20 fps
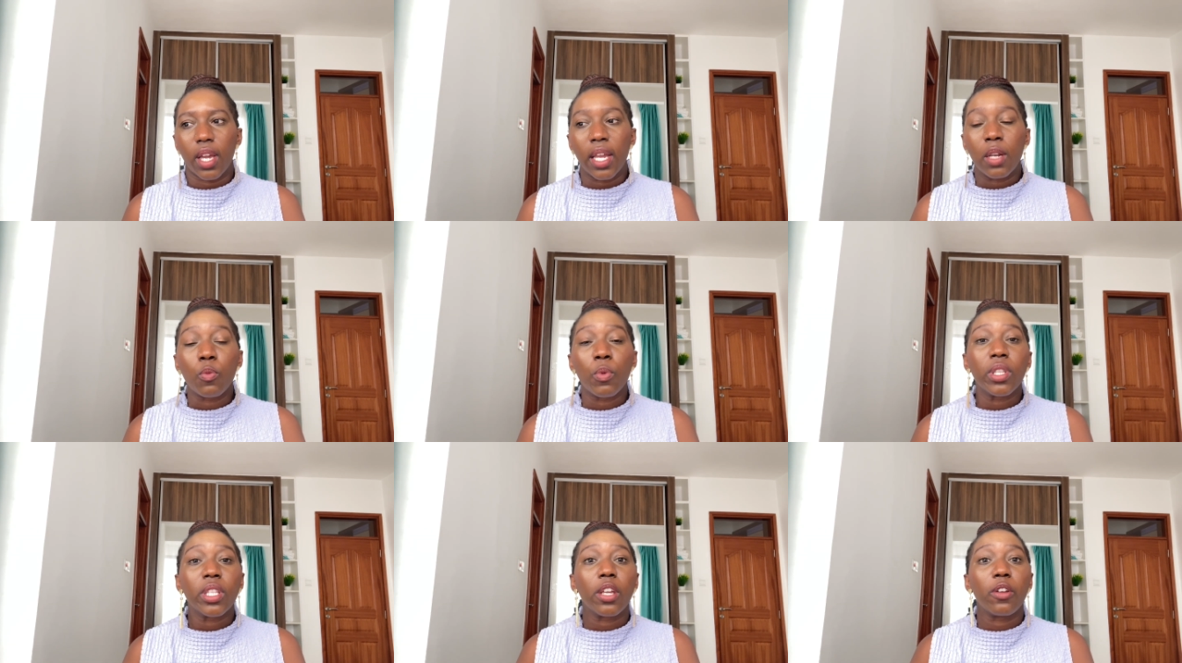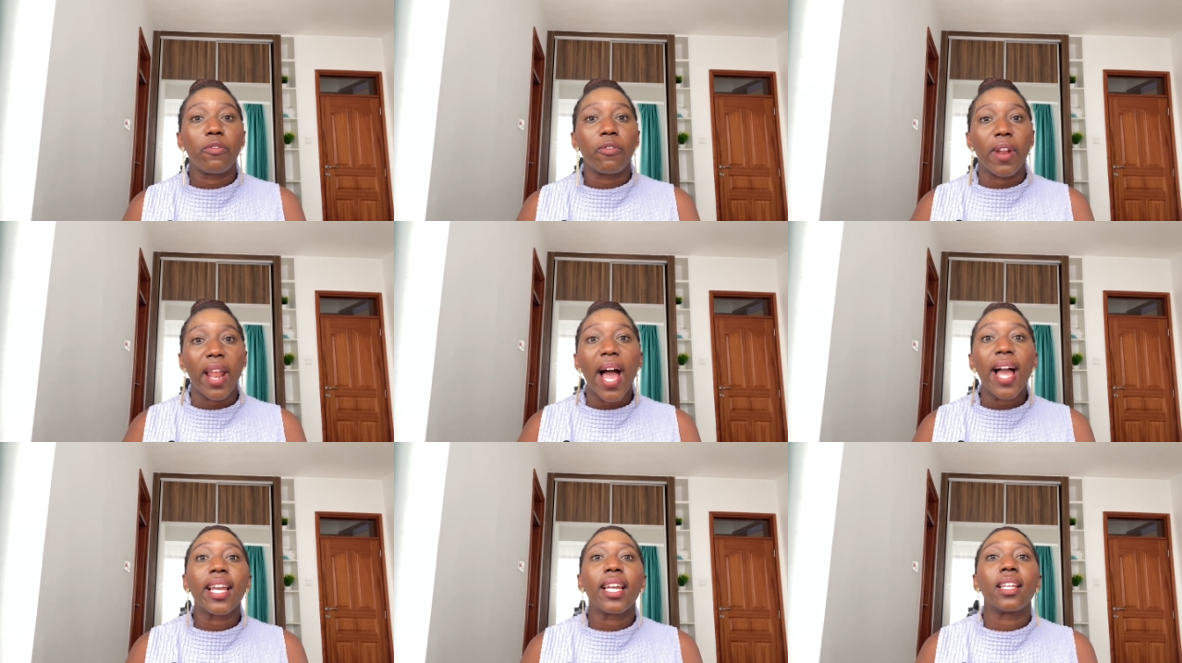And when they
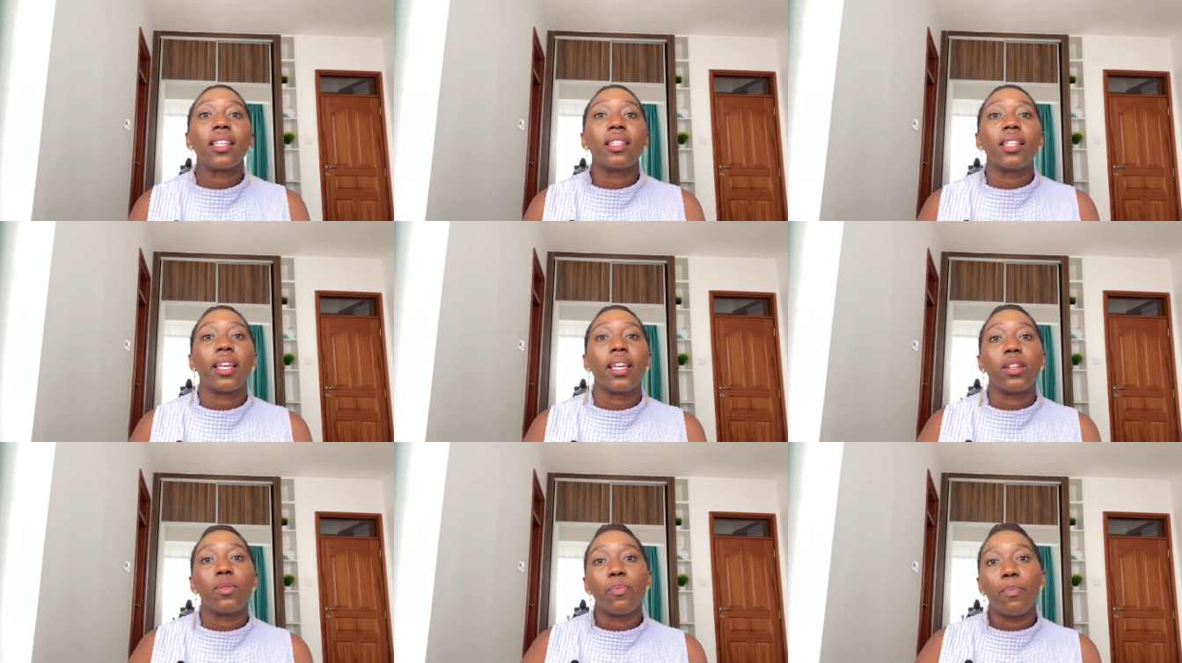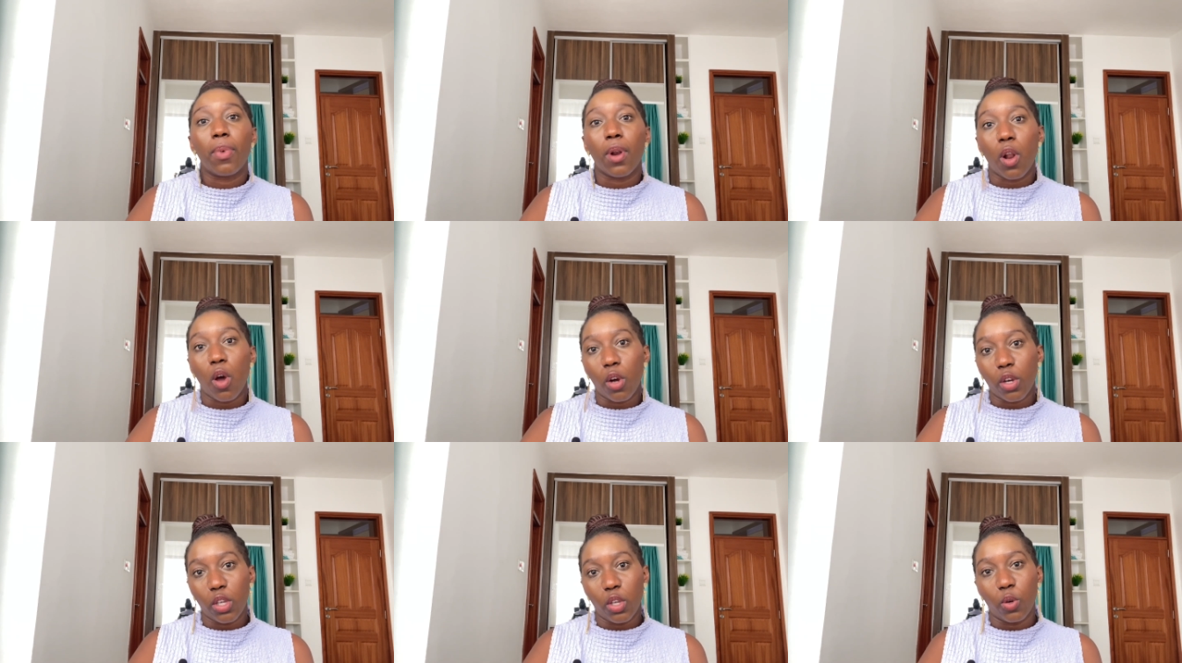flag it, they
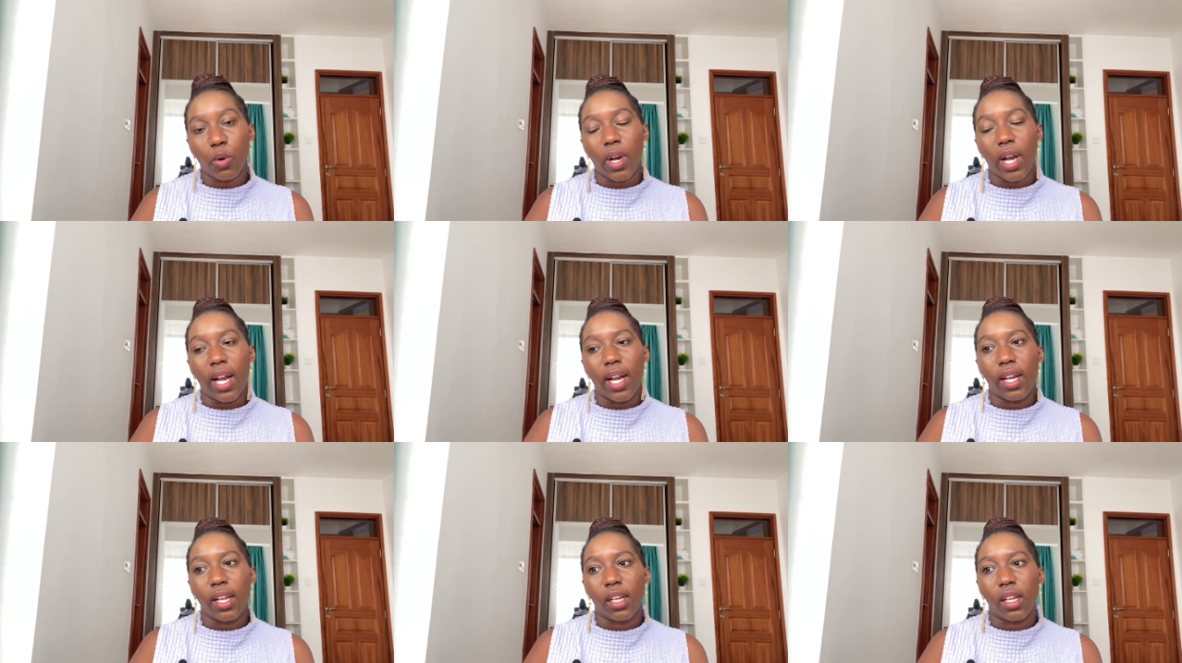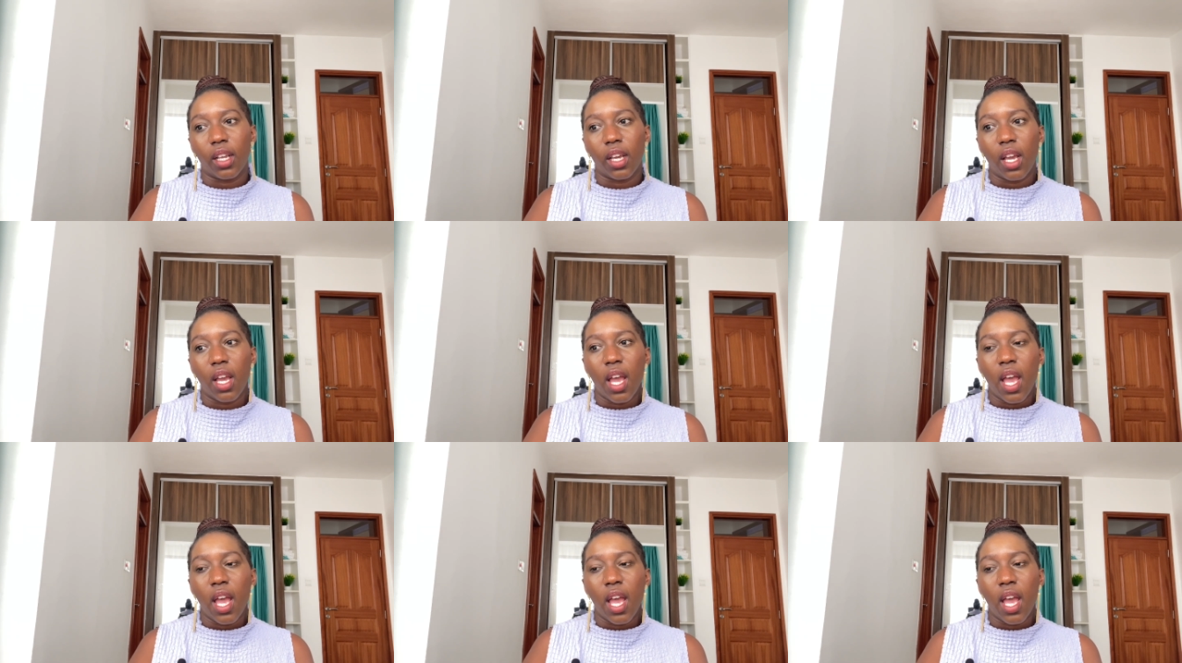block your card.